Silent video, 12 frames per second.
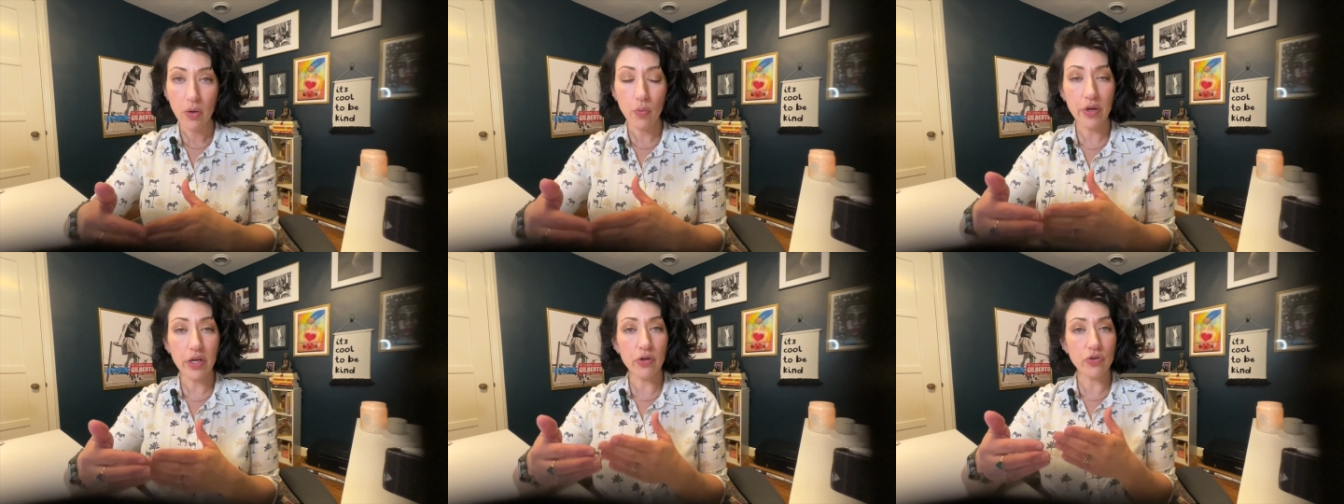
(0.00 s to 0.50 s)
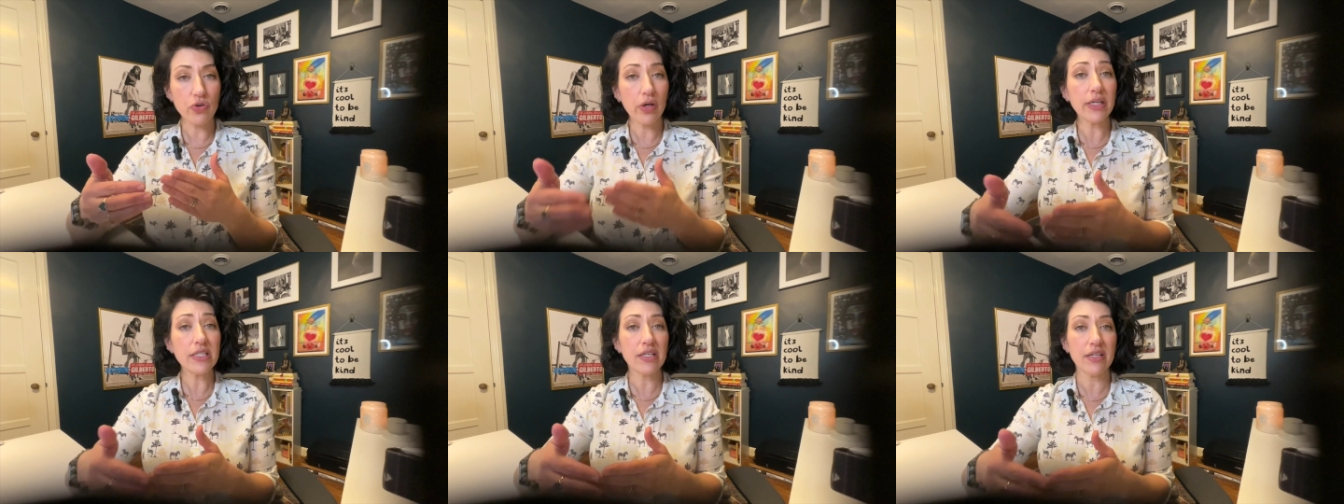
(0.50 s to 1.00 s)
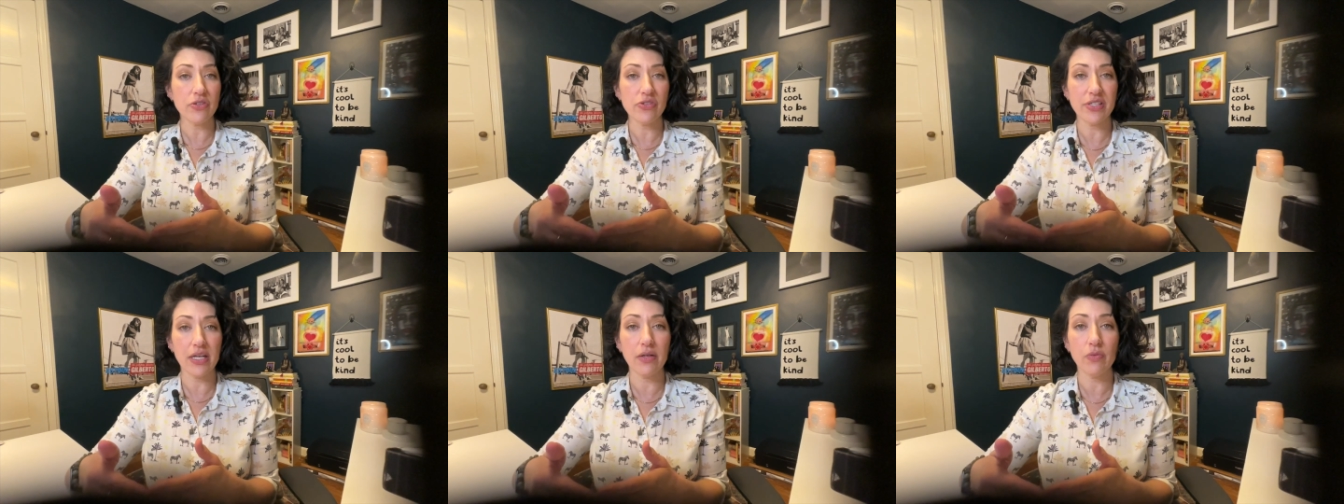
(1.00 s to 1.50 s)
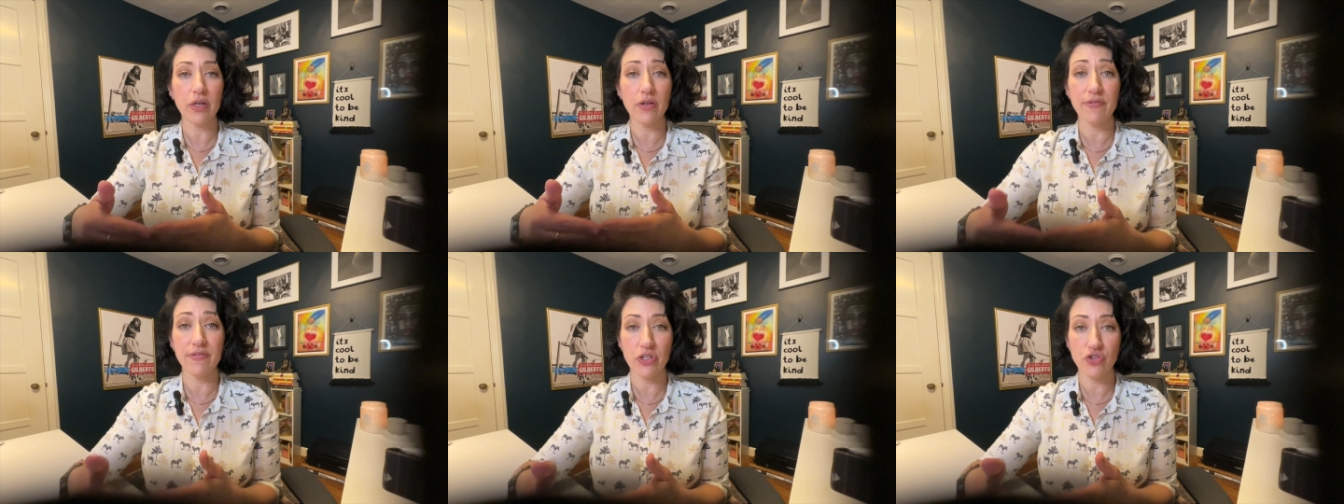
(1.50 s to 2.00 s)
when you're trying to understand what
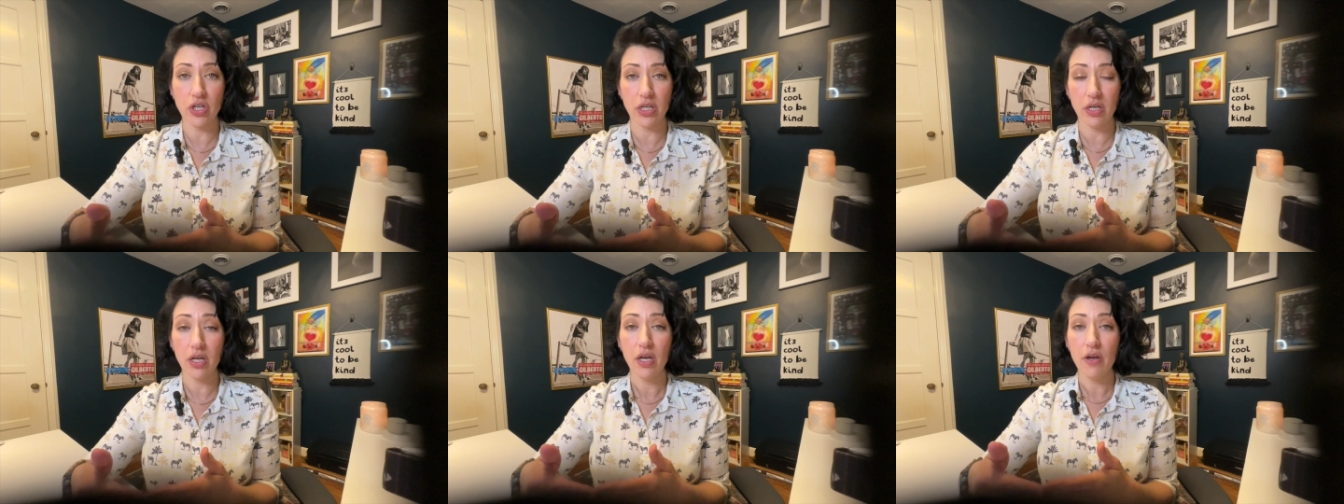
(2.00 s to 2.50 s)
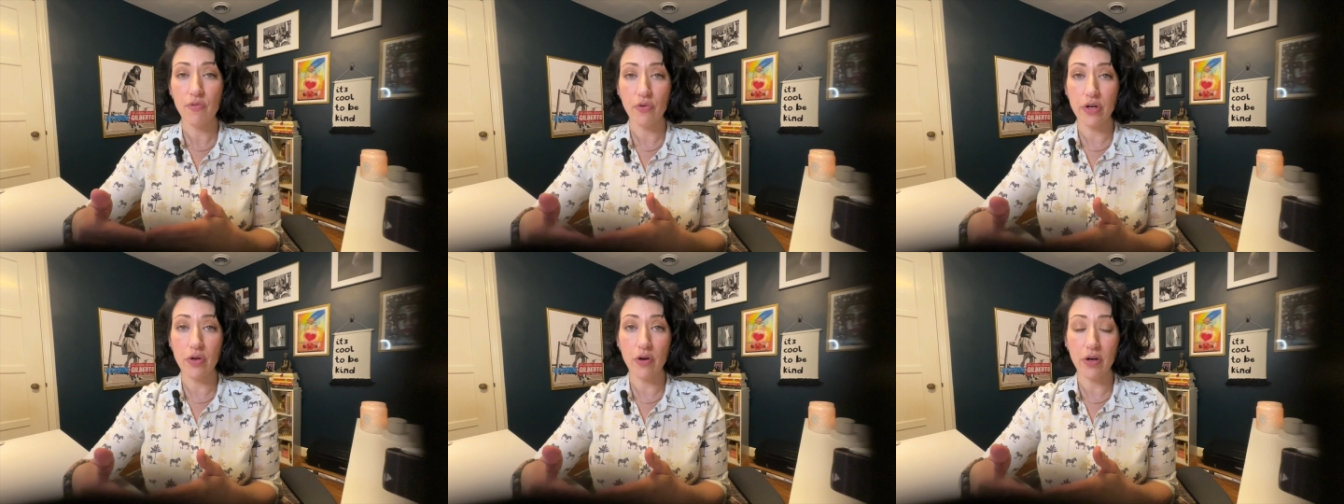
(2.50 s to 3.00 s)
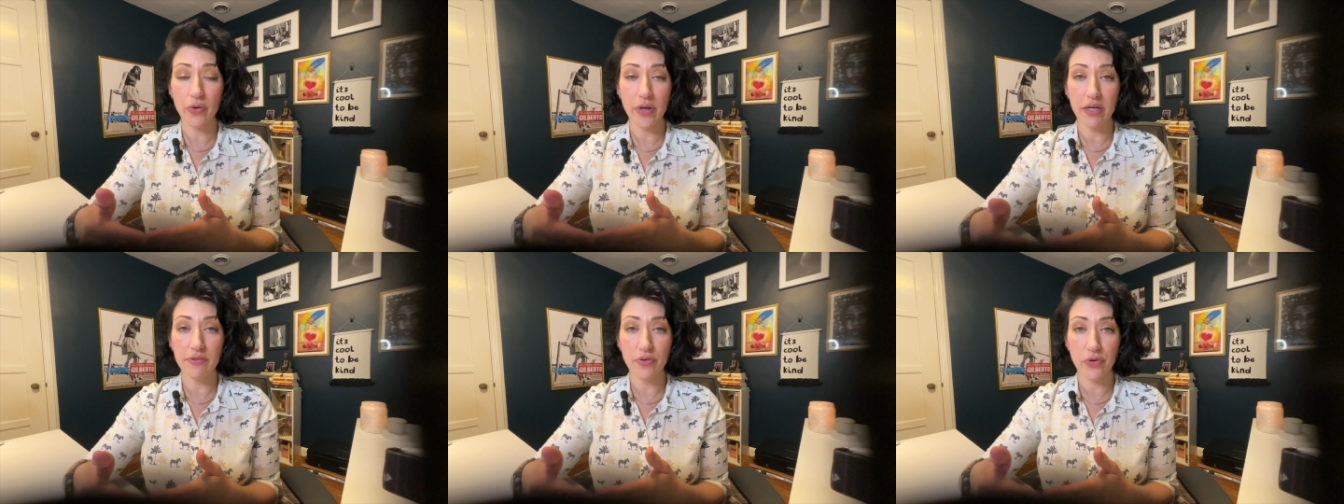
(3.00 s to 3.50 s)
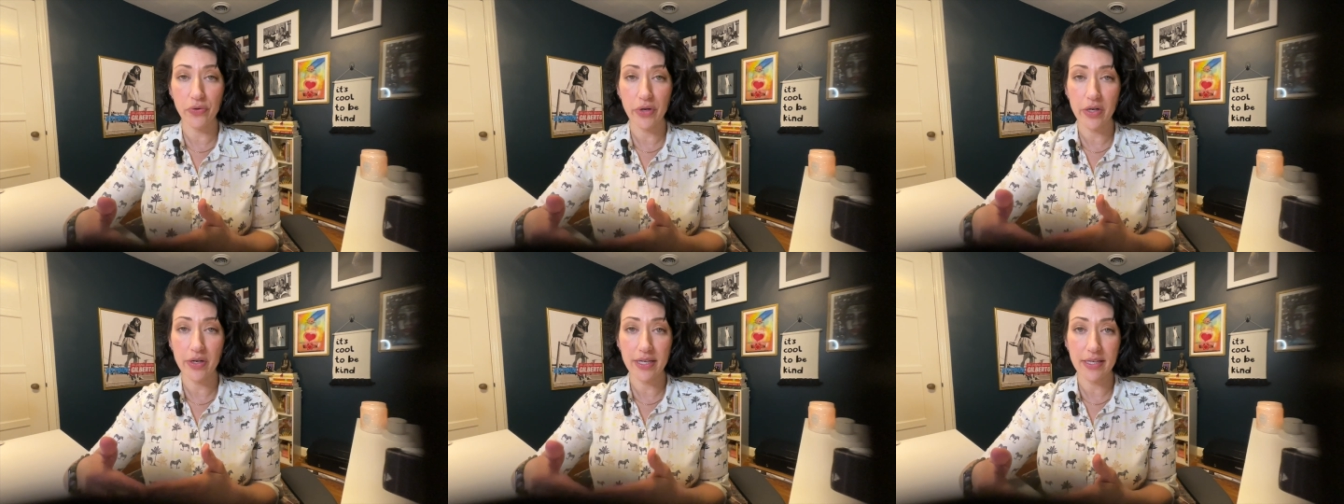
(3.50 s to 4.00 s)
your vision for your creative
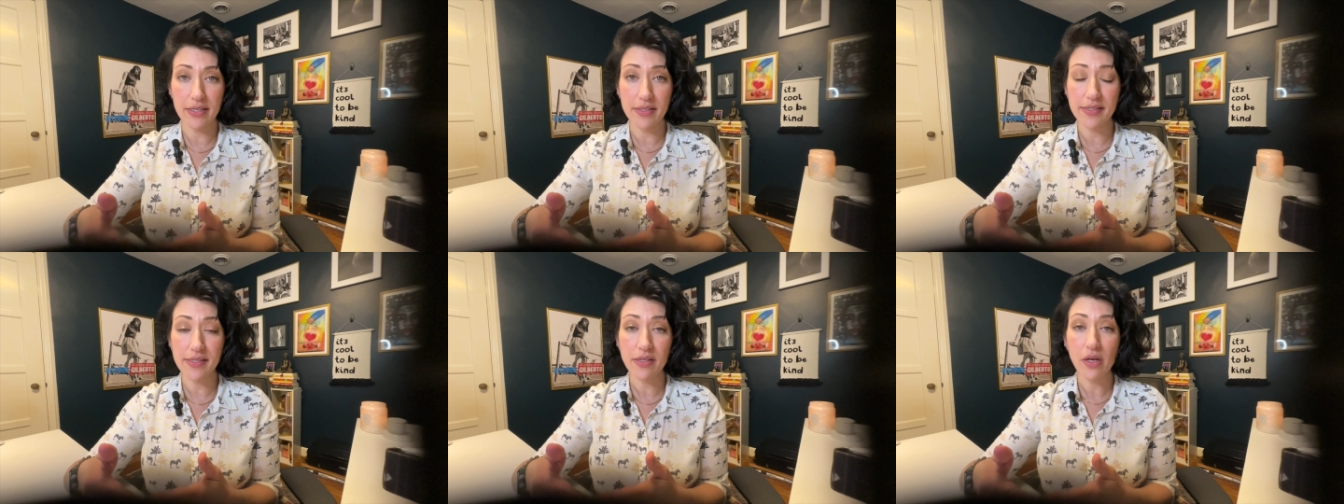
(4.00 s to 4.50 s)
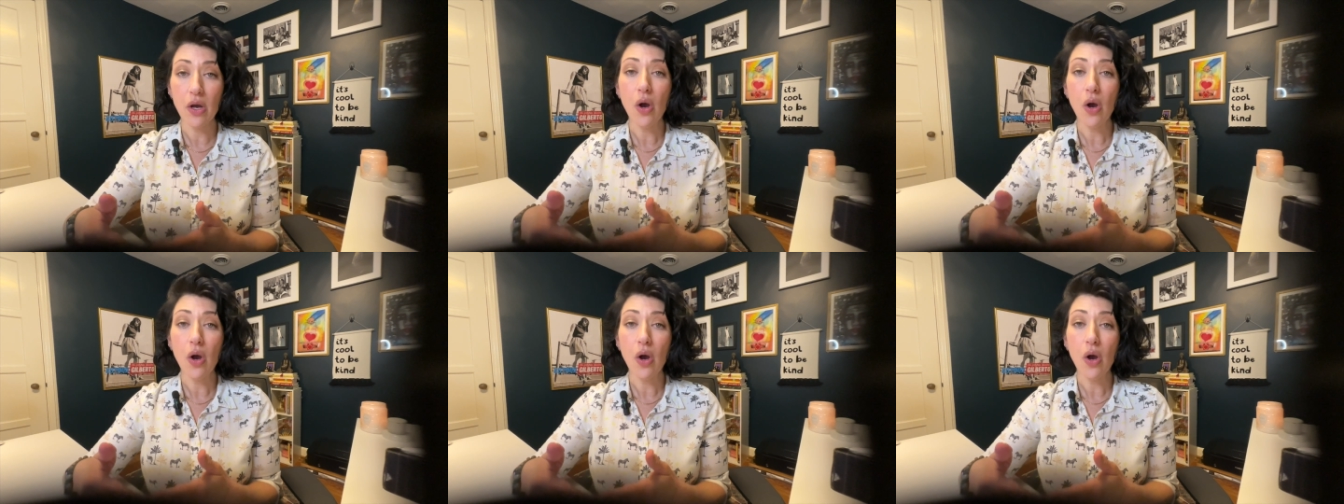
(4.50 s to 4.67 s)
career is.